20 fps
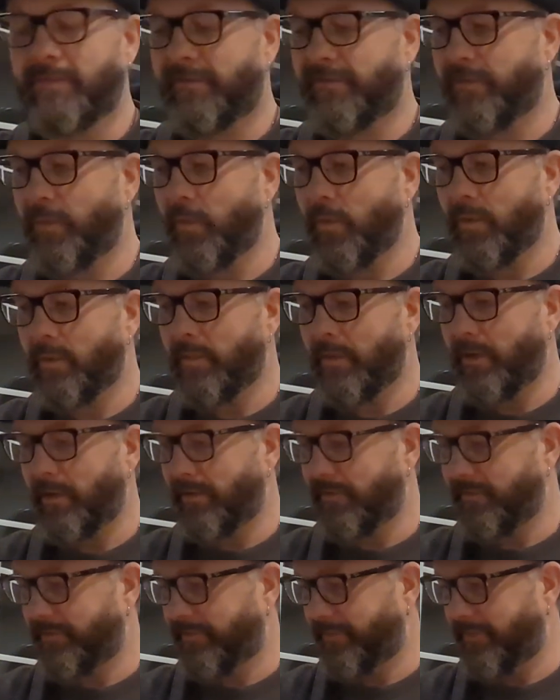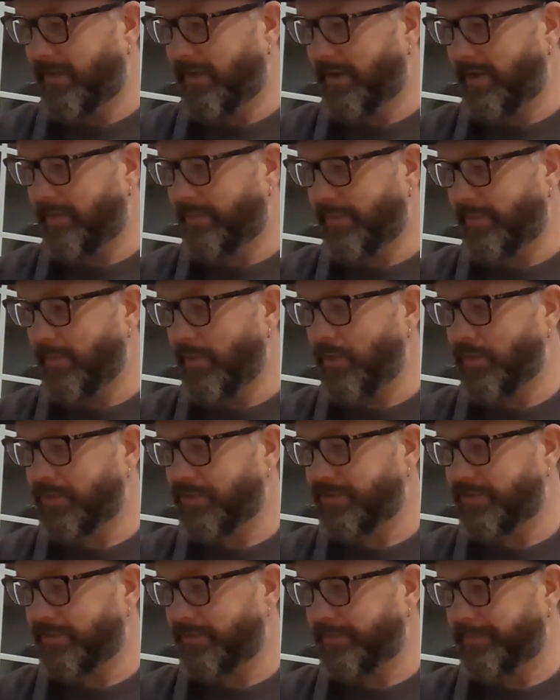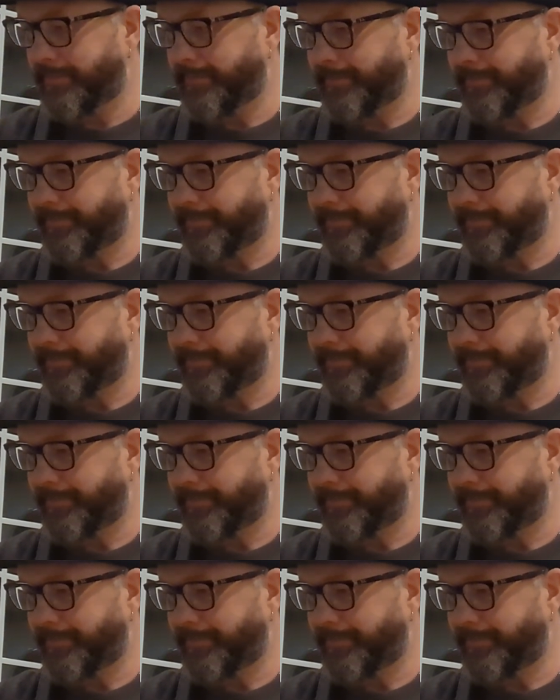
form of uh, promotional